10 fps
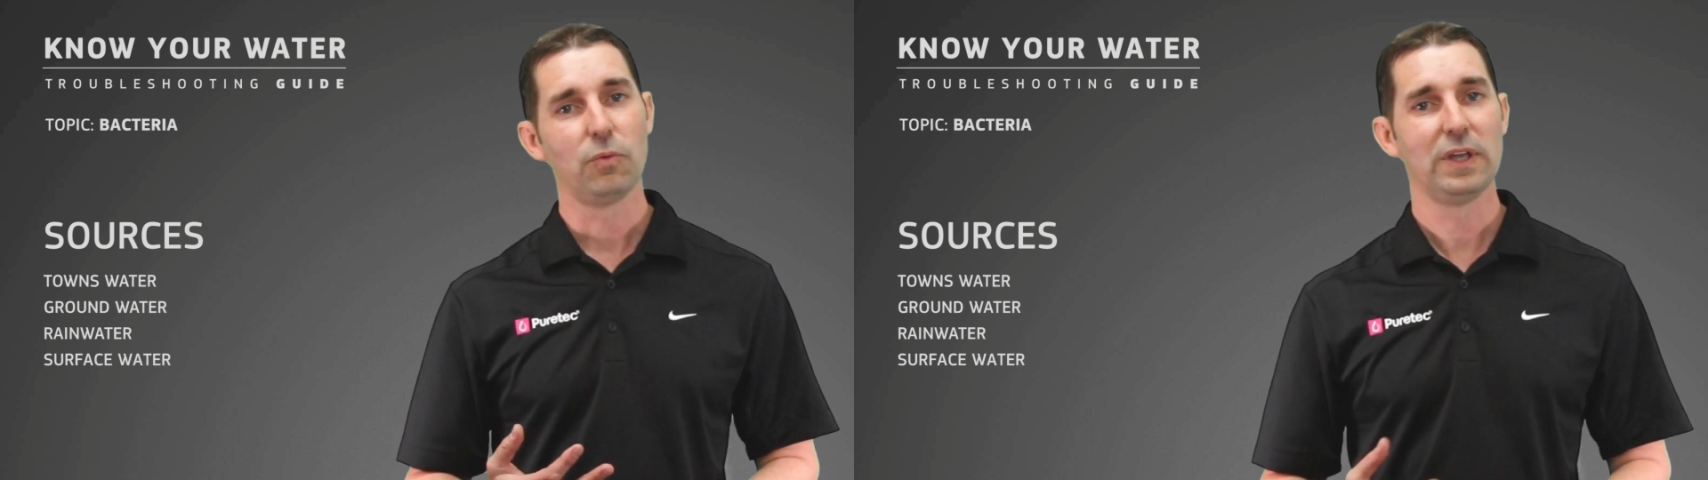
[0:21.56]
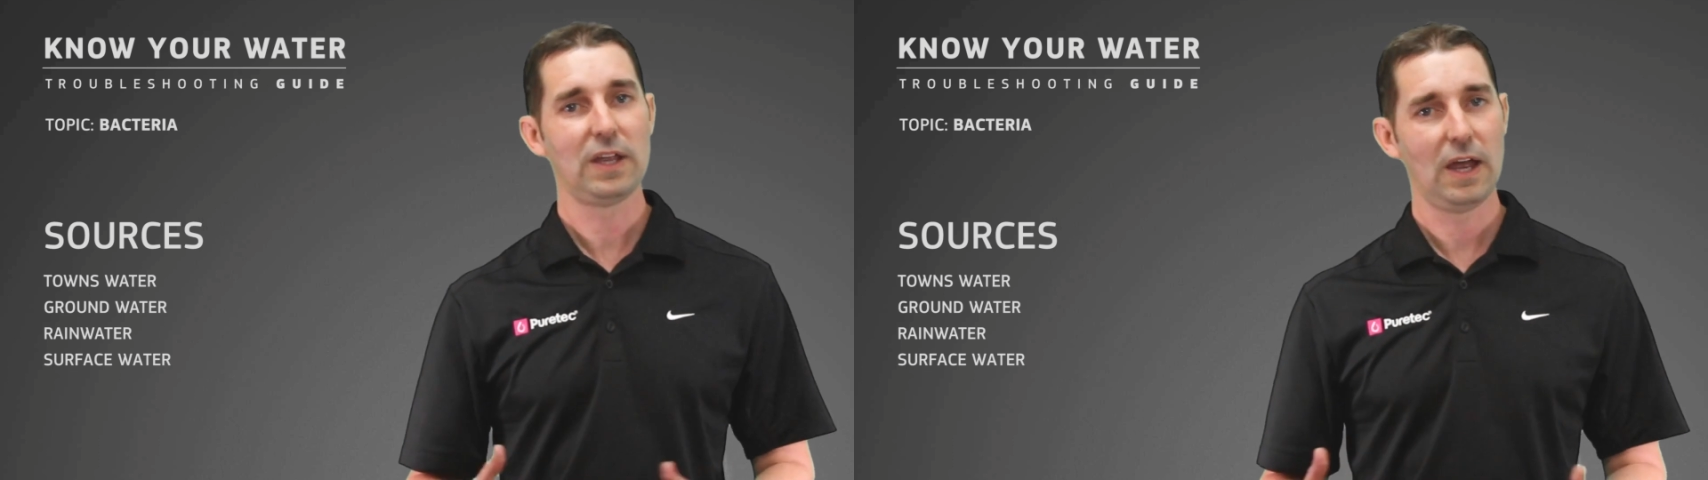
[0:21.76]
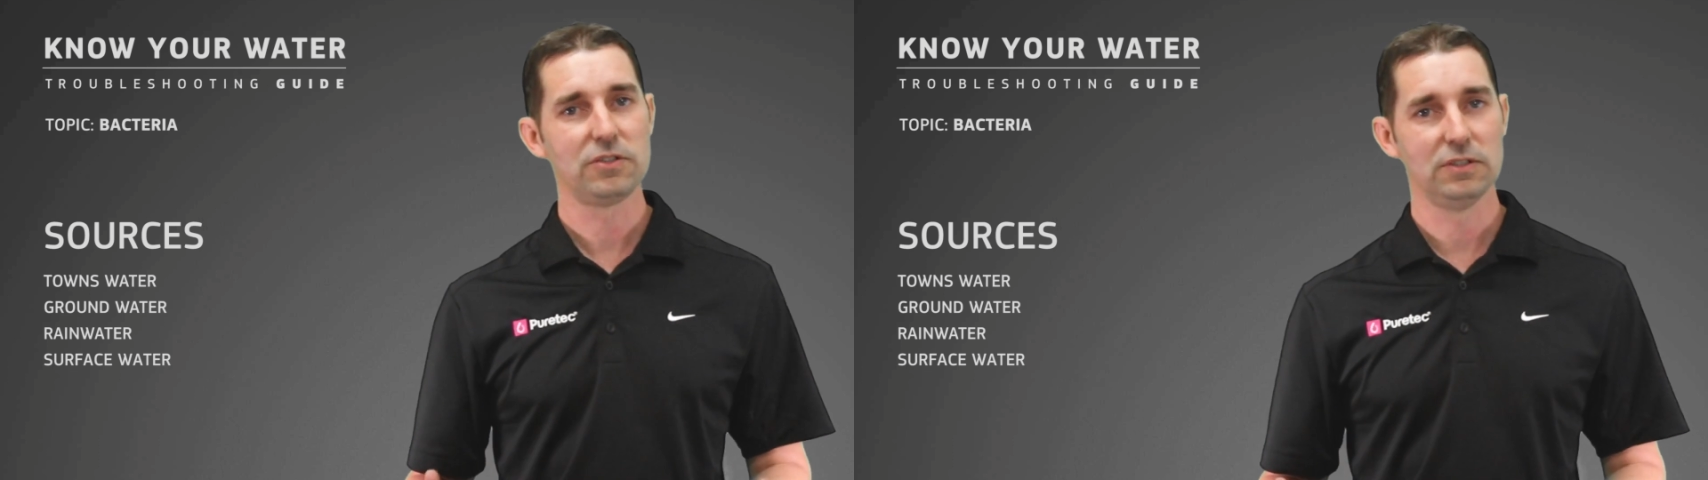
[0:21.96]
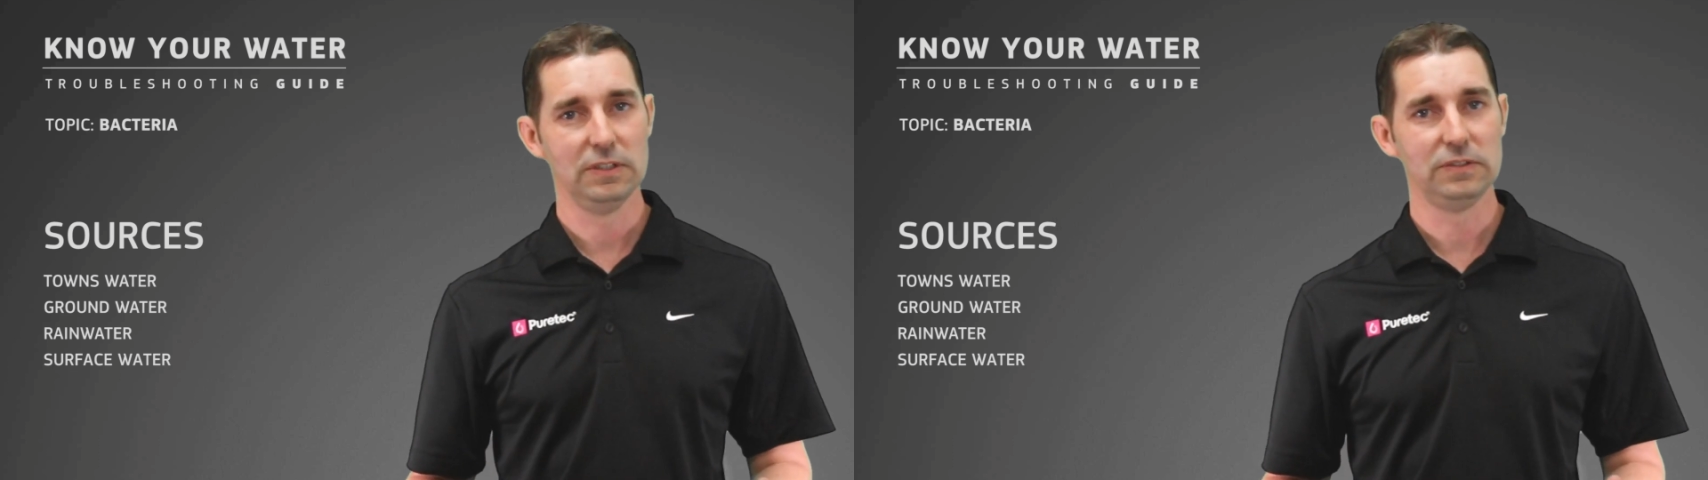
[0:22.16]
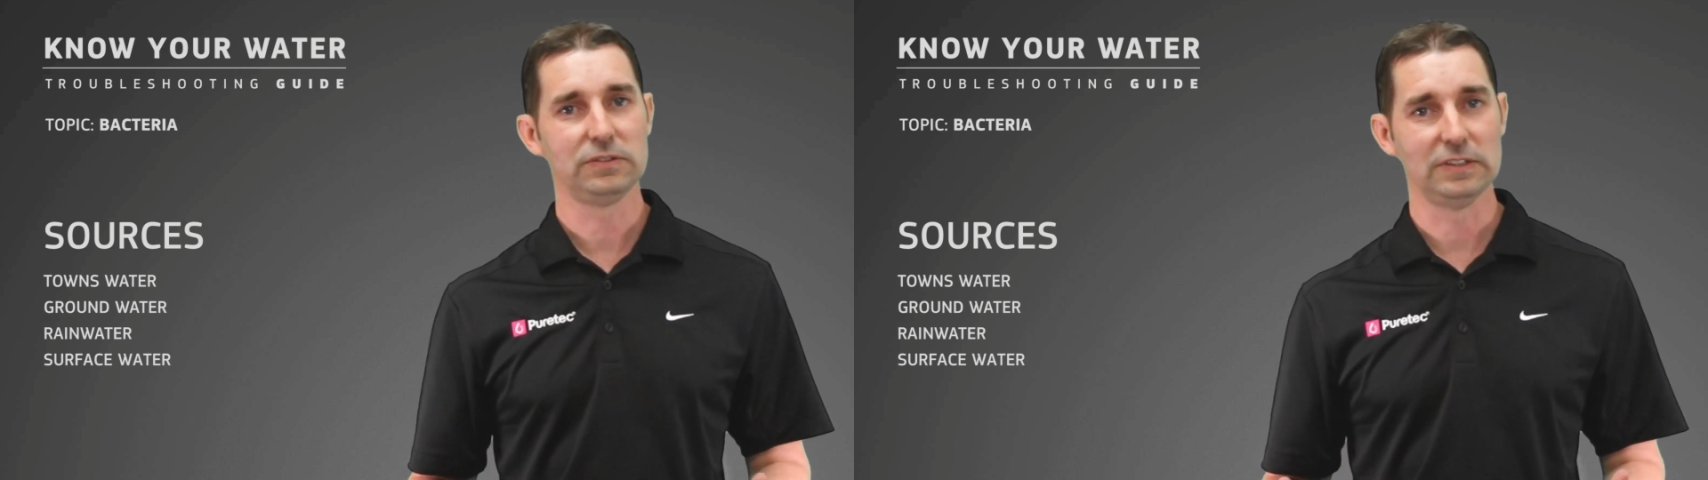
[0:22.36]
We
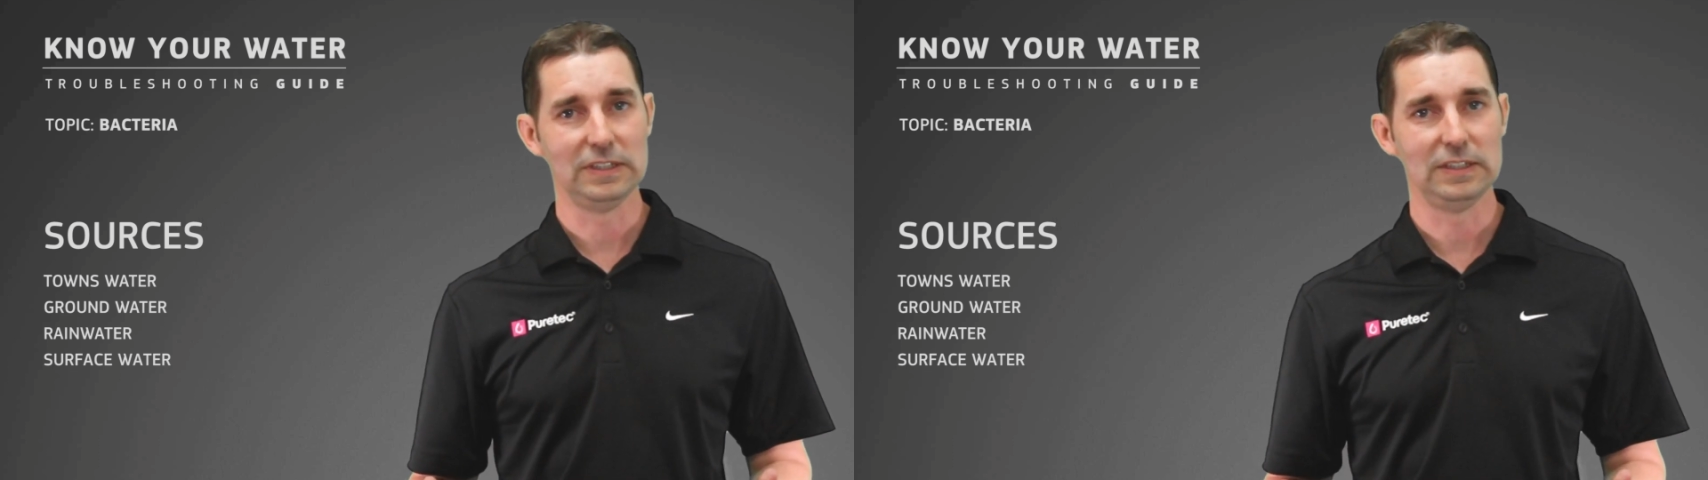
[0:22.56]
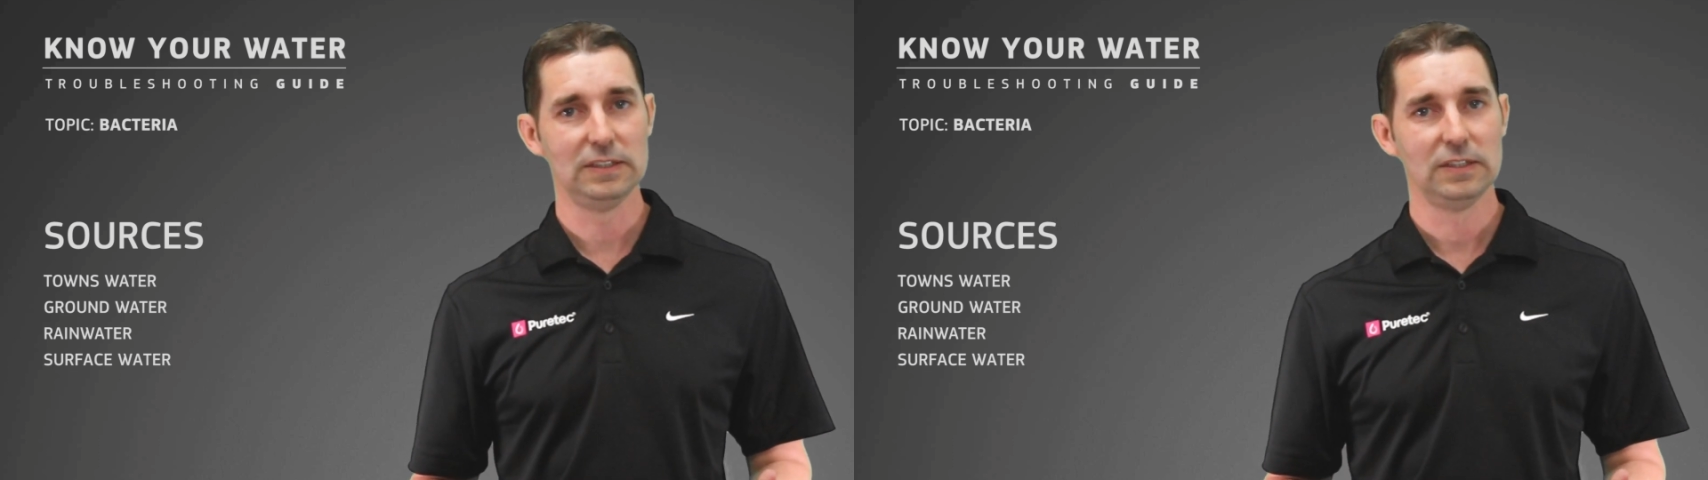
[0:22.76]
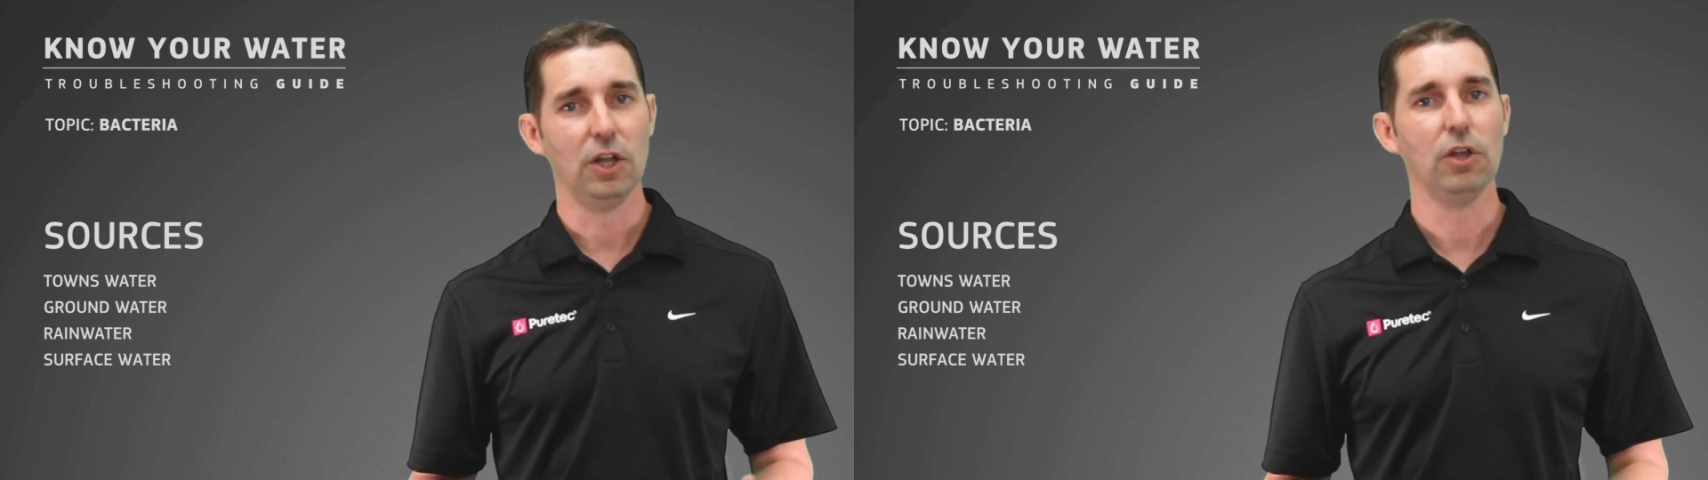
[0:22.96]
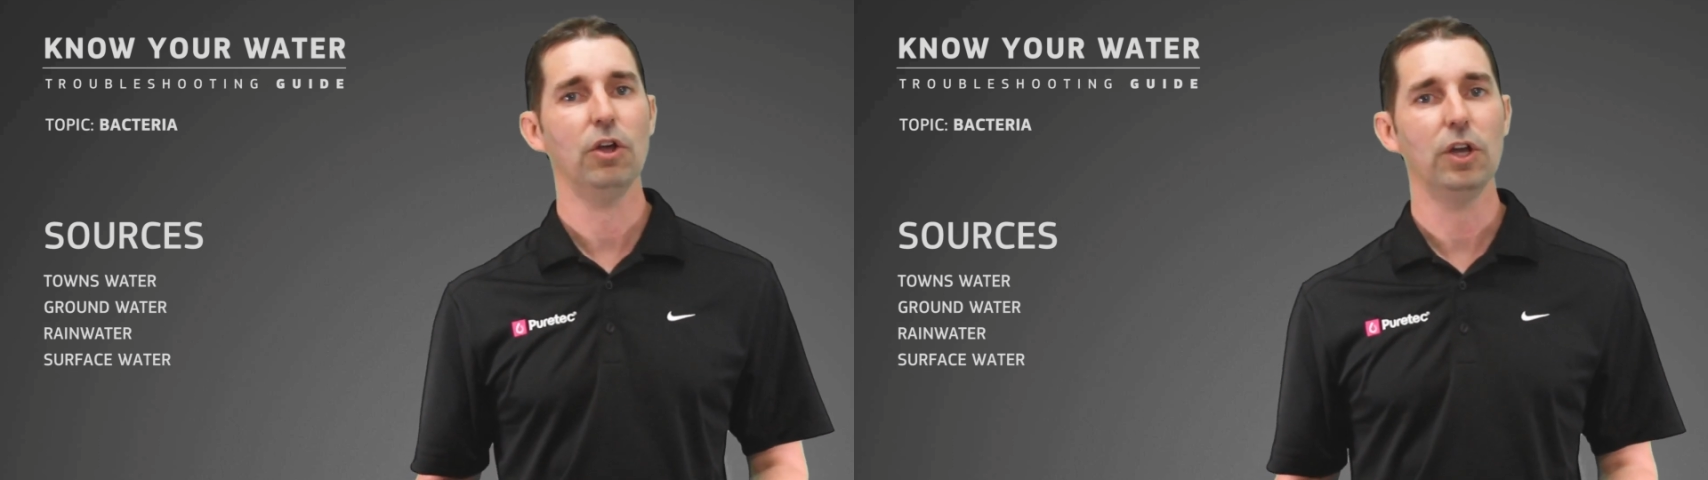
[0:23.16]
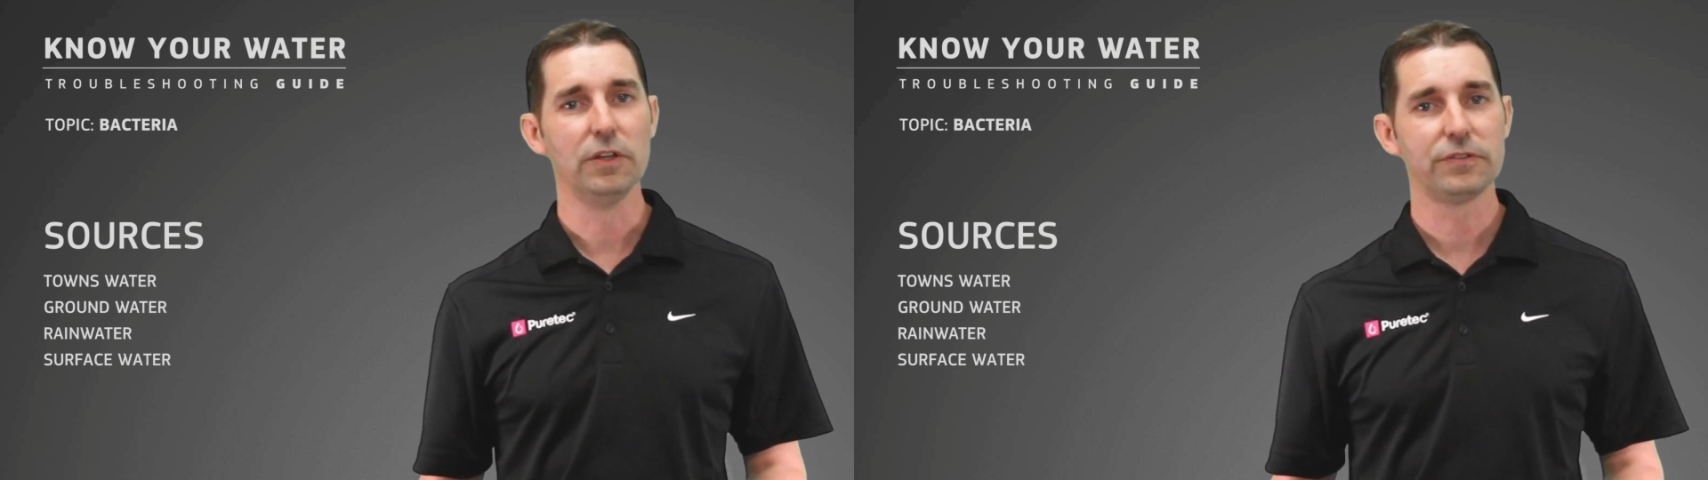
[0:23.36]
occasionally see
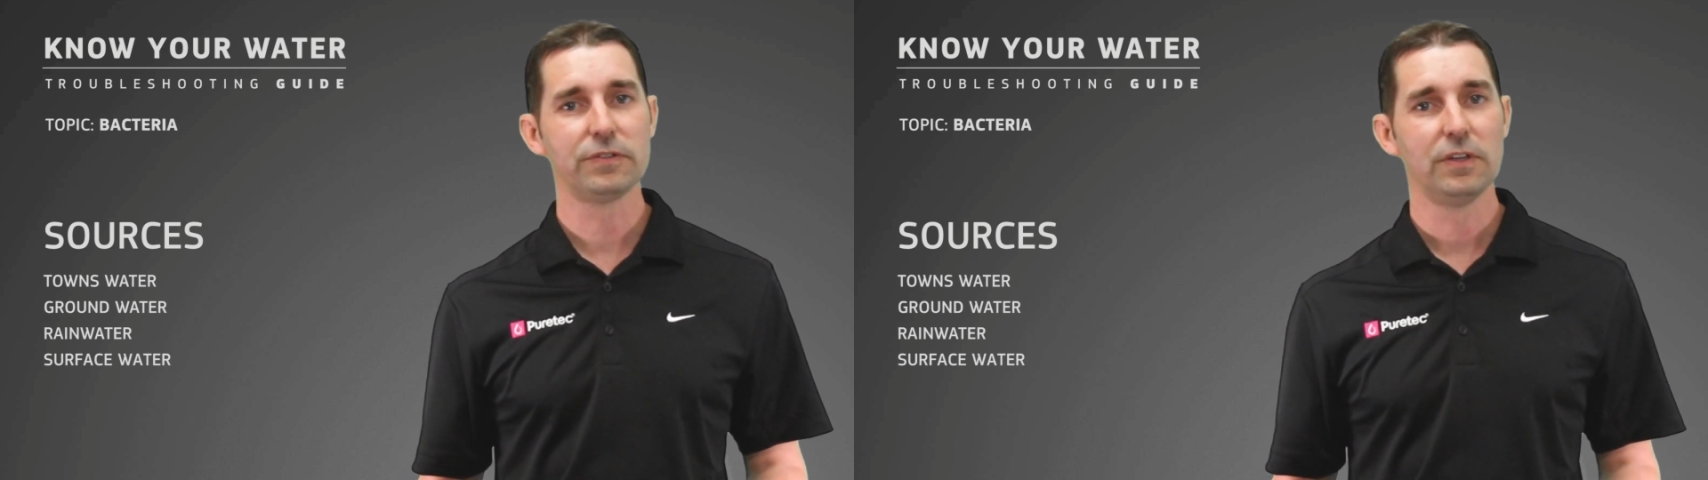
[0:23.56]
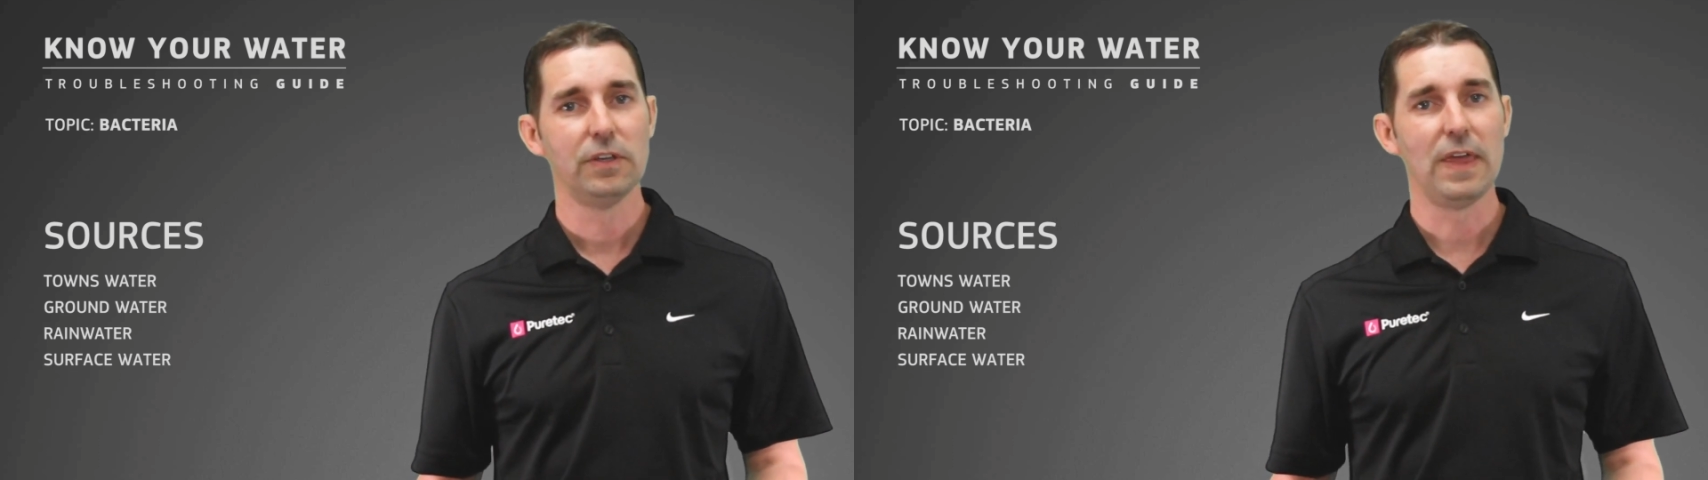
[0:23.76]
alerts